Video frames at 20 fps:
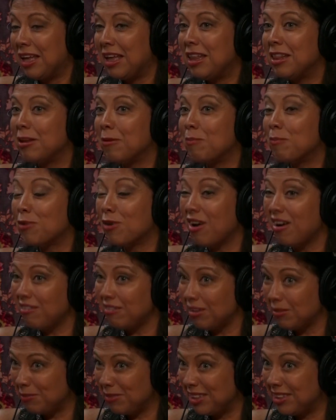the
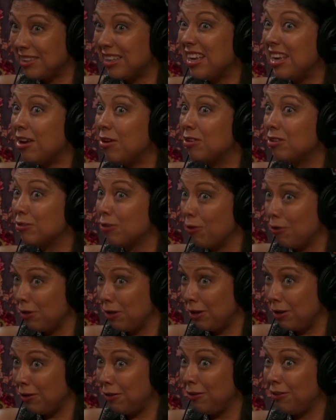problem is it's
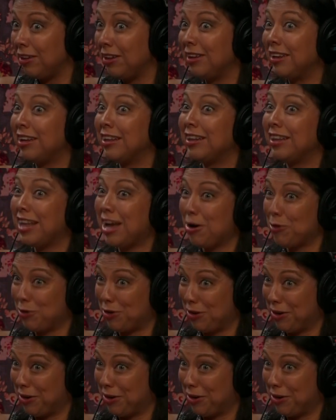only going to get louder.